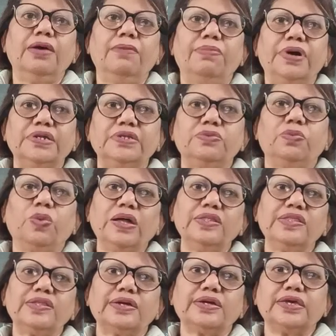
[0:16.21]
but
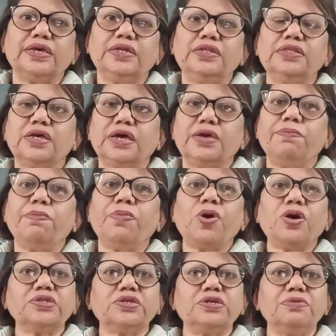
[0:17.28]
once again, the
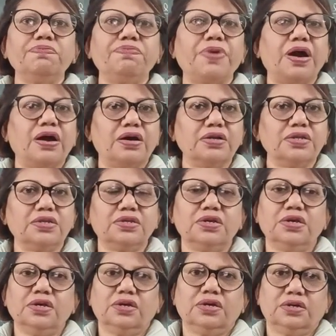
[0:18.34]
important part
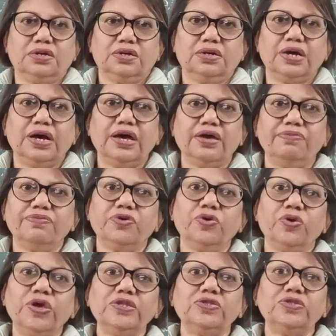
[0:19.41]
I am
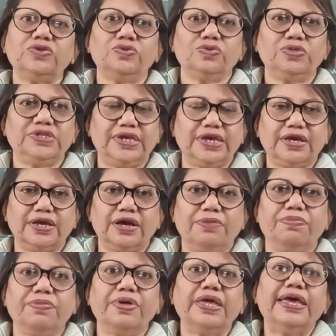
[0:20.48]
going to take
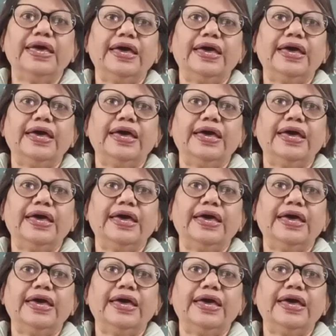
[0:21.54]
up.